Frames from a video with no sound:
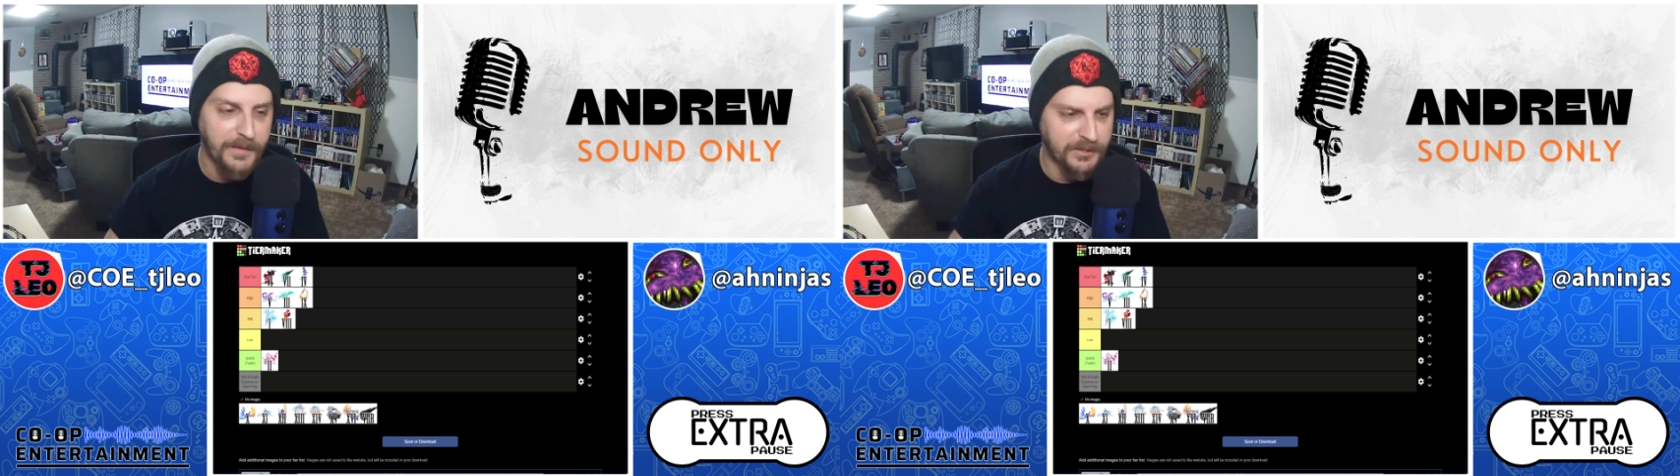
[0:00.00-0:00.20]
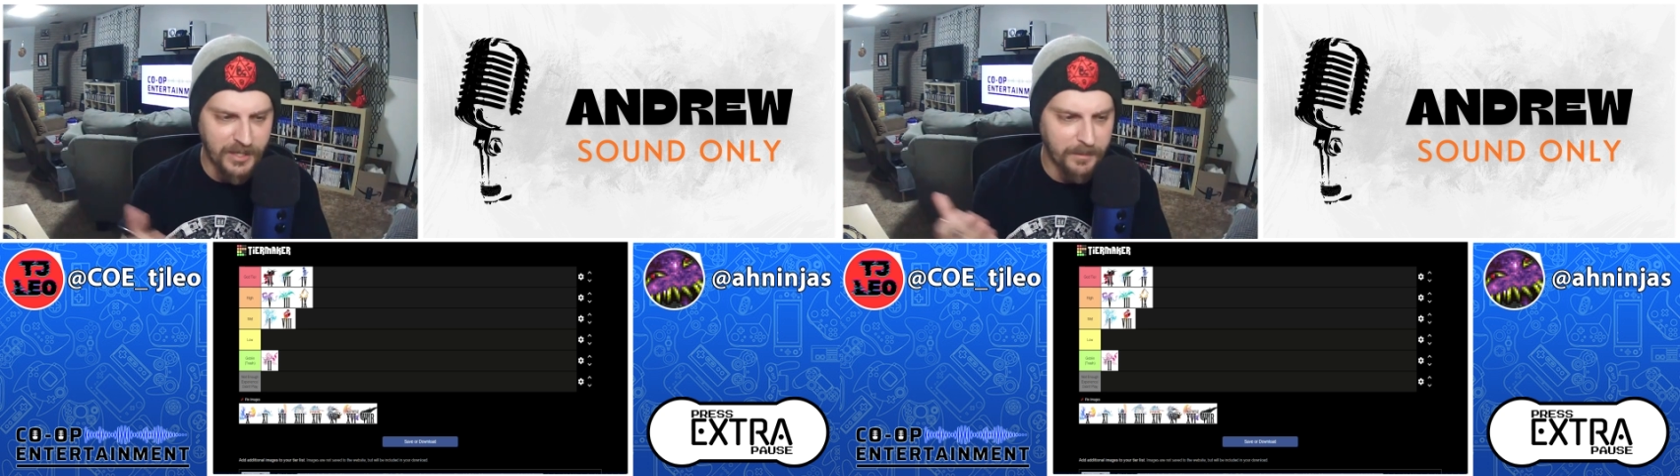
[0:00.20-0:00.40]

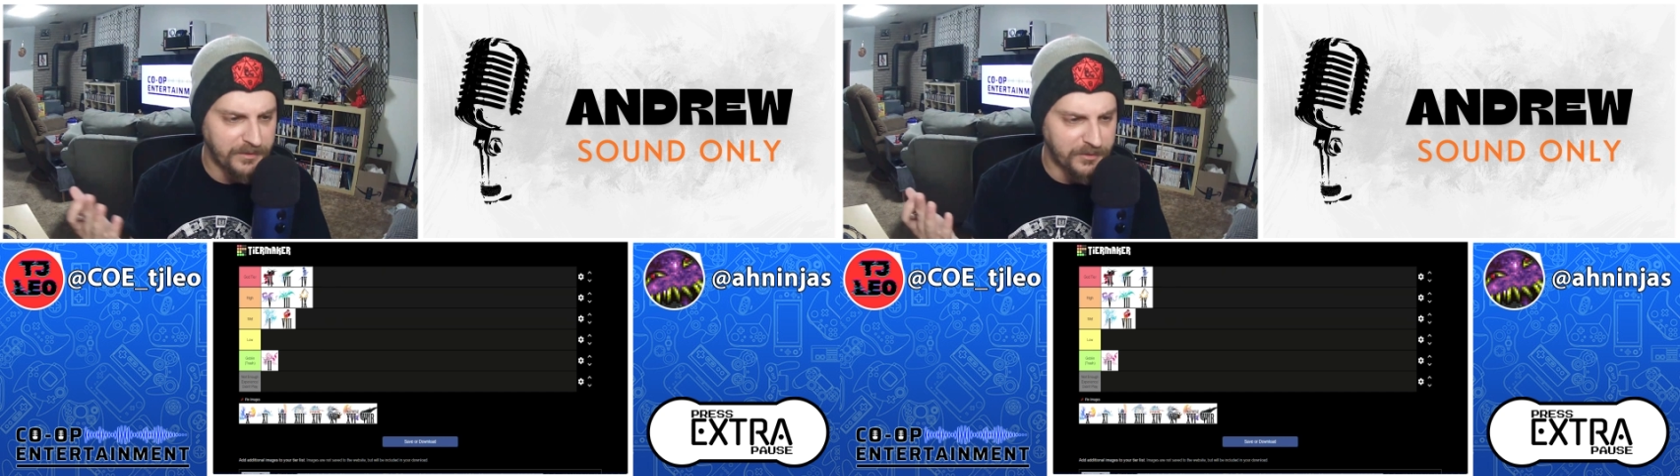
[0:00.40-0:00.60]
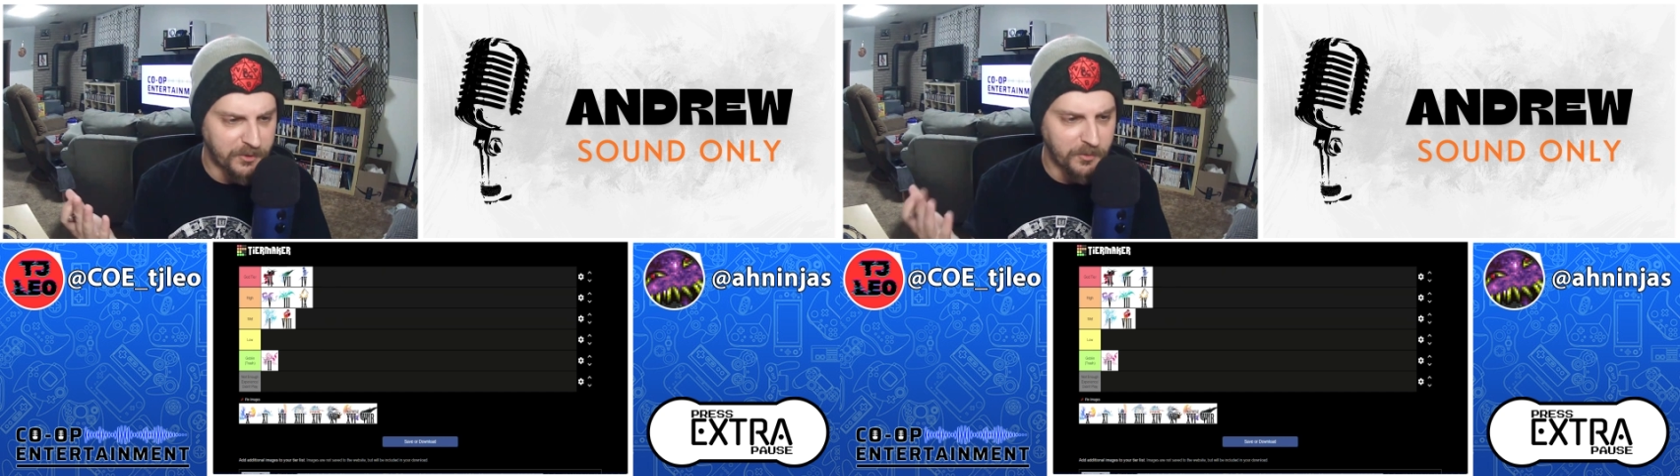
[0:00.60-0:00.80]
And the
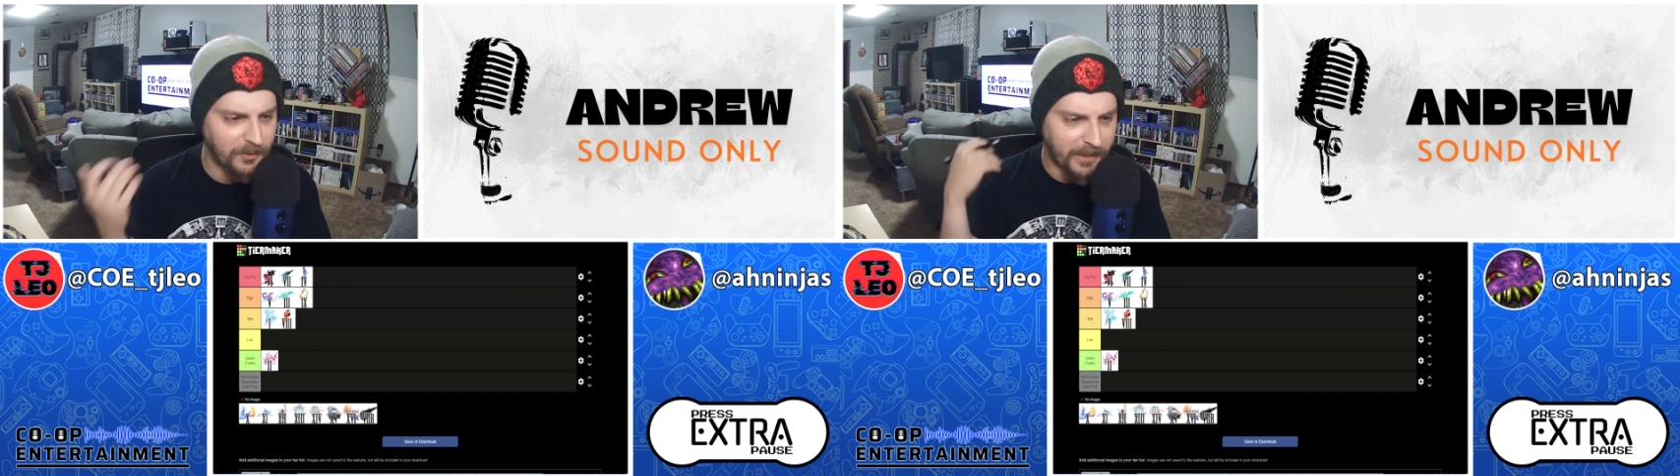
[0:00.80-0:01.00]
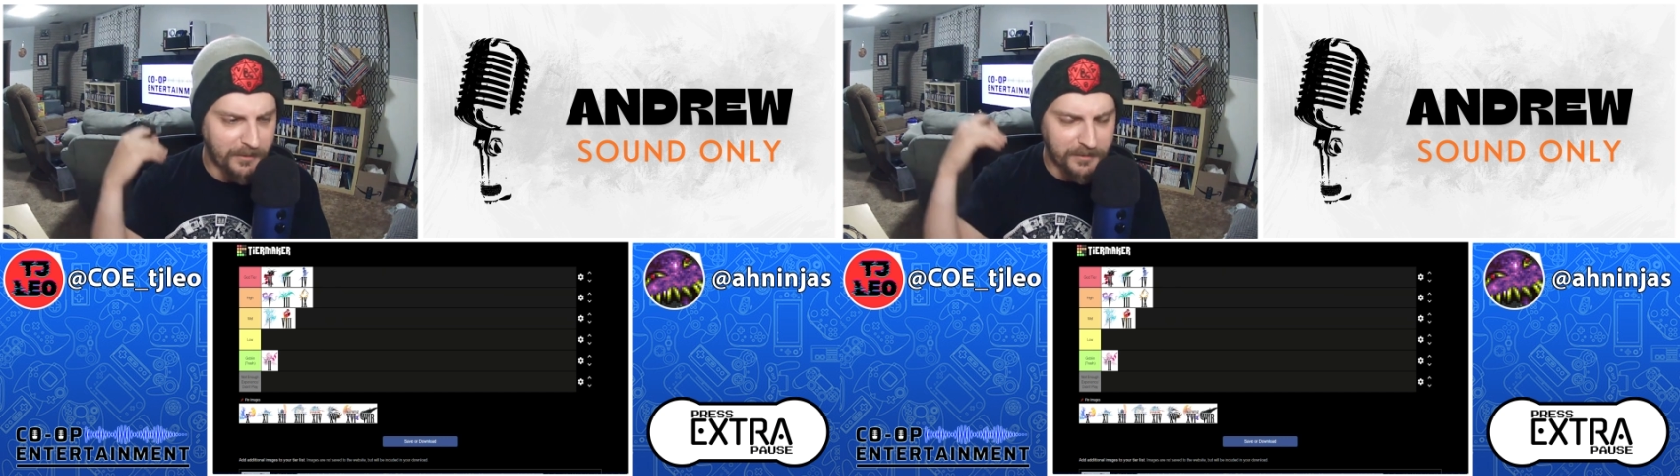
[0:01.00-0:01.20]
summons are
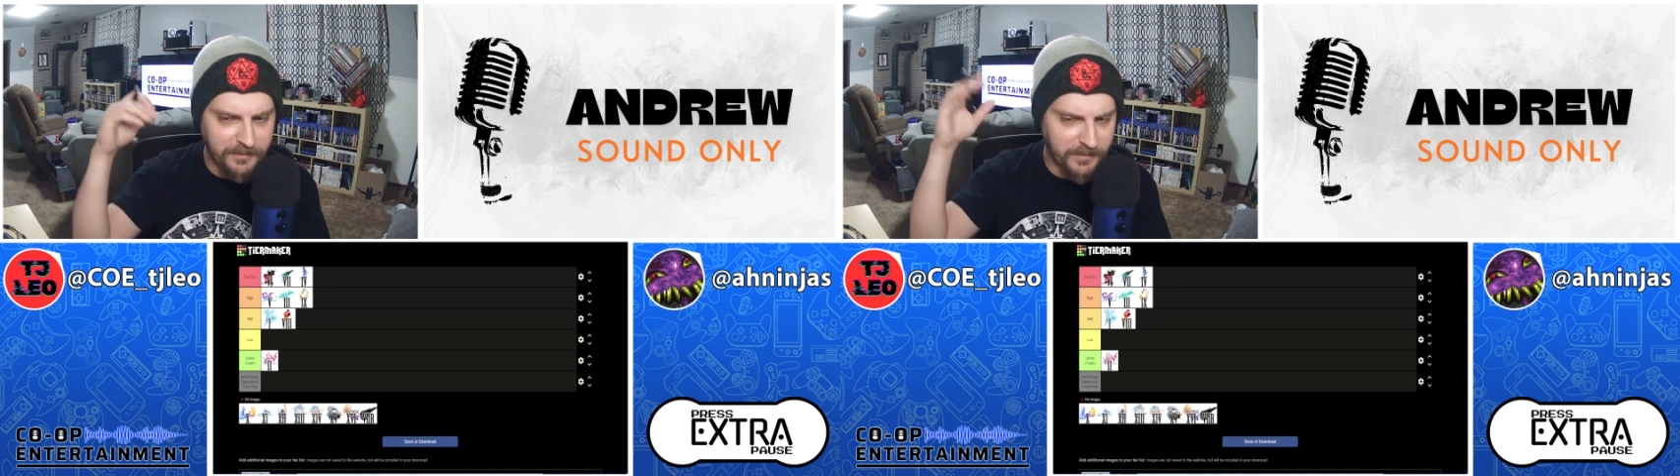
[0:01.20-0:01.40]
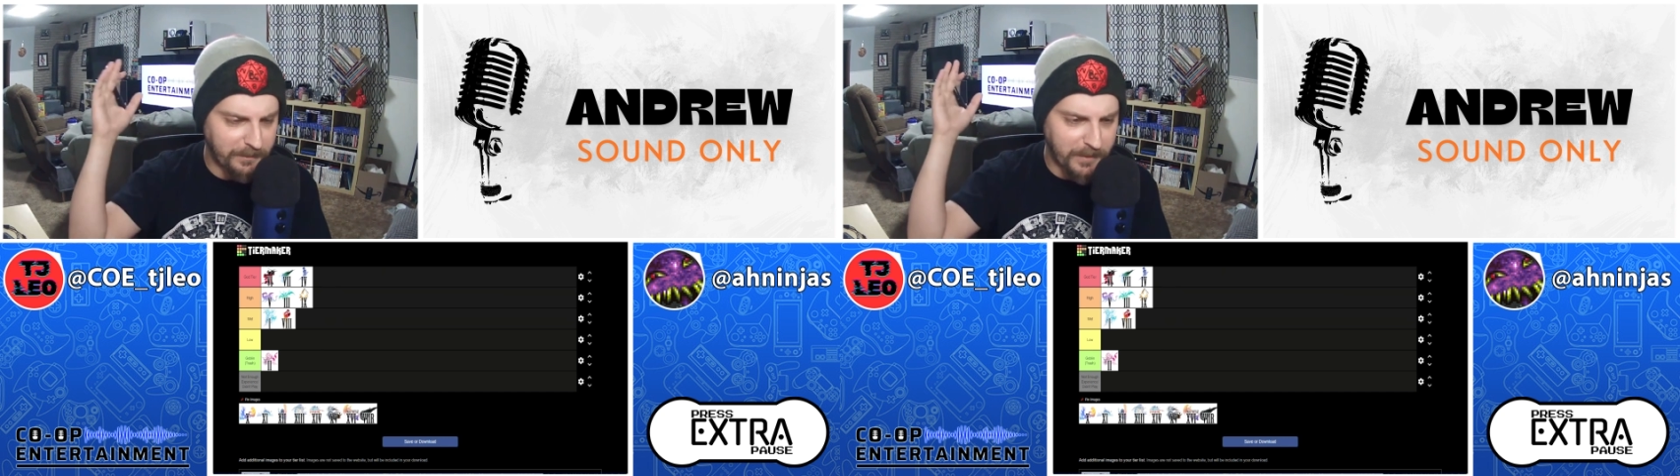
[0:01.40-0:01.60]
cool. How
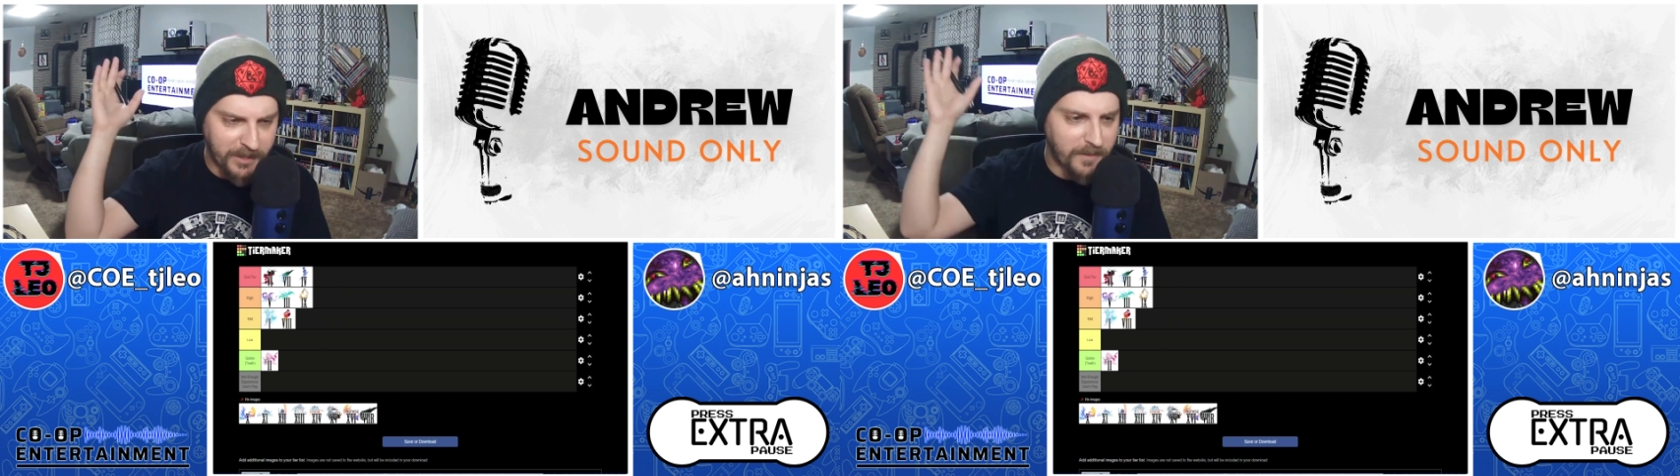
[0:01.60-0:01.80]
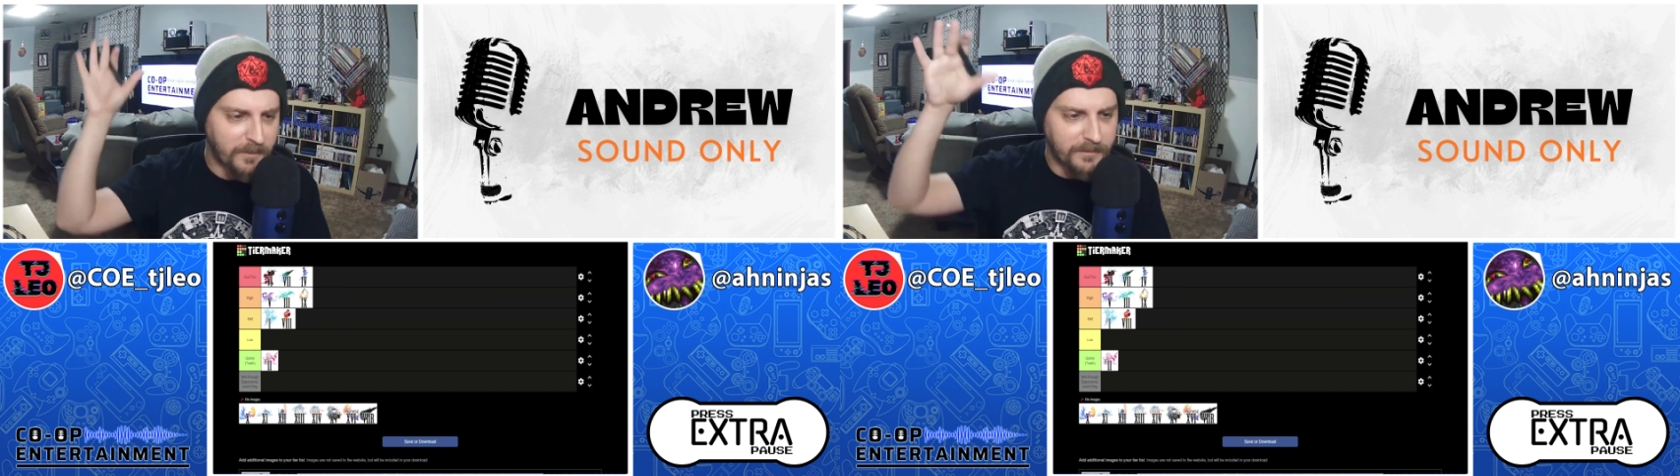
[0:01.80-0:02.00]
they
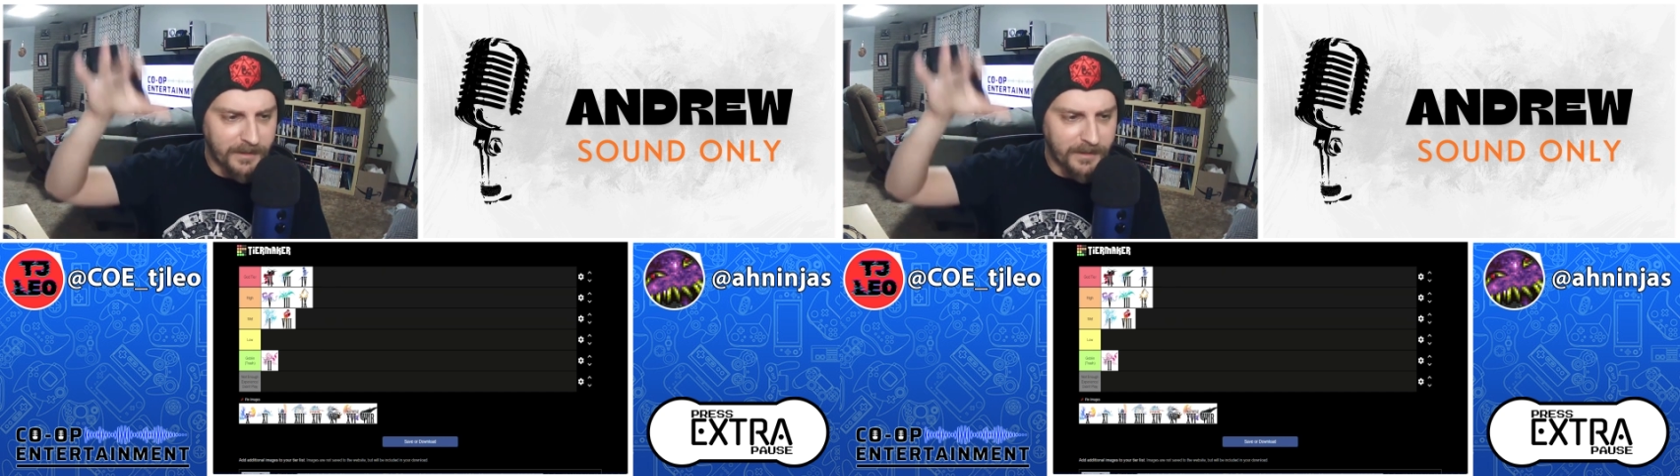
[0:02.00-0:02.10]
become